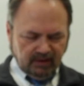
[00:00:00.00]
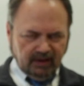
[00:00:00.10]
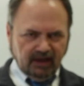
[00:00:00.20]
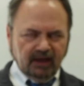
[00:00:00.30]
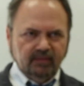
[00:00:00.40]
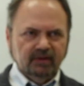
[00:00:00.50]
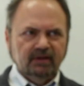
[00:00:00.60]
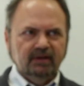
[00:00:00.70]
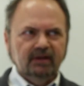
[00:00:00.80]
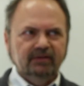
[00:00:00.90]

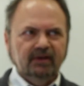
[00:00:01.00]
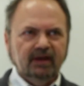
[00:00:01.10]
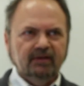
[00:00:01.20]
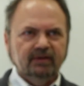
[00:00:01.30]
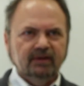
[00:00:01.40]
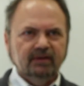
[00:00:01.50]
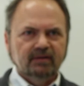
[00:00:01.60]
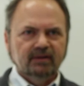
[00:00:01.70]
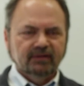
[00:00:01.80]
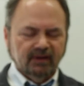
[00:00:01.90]
Hamlet is
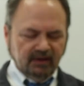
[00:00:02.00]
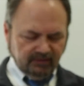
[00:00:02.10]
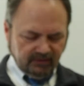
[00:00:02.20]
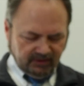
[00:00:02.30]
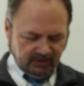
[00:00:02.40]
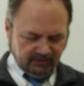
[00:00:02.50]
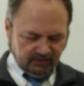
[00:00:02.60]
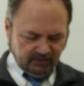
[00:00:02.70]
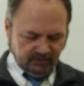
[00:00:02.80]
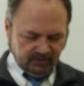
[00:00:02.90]
having this
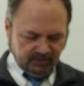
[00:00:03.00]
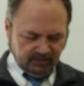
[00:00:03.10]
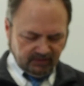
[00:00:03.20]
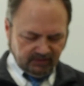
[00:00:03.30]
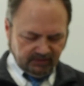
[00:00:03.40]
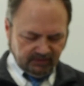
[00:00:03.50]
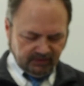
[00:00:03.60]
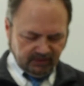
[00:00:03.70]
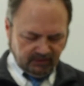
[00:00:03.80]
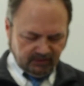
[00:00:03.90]
conversation with
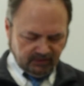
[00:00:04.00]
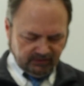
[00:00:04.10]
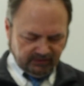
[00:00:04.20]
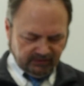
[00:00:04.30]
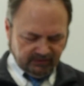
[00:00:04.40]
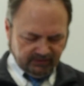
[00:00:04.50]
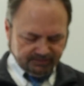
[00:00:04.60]
the ghost,